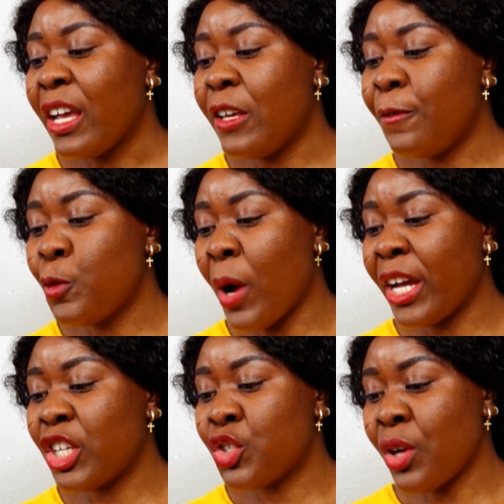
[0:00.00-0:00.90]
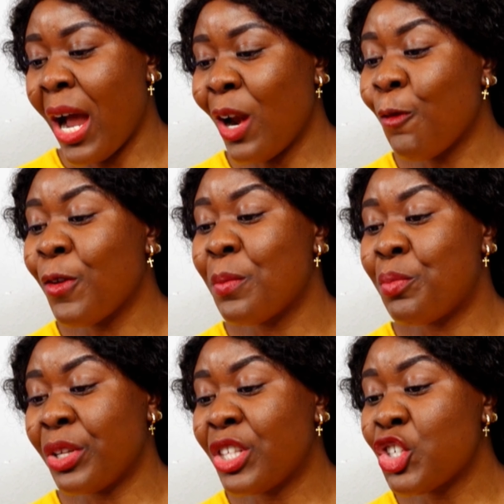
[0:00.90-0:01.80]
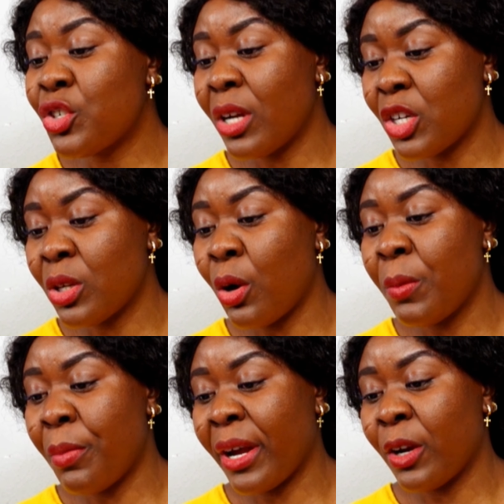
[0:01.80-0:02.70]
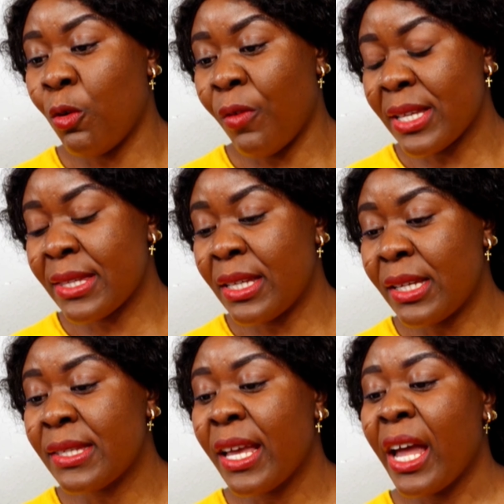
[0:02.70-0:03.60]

If you are a child of a British national or in bracket overseas,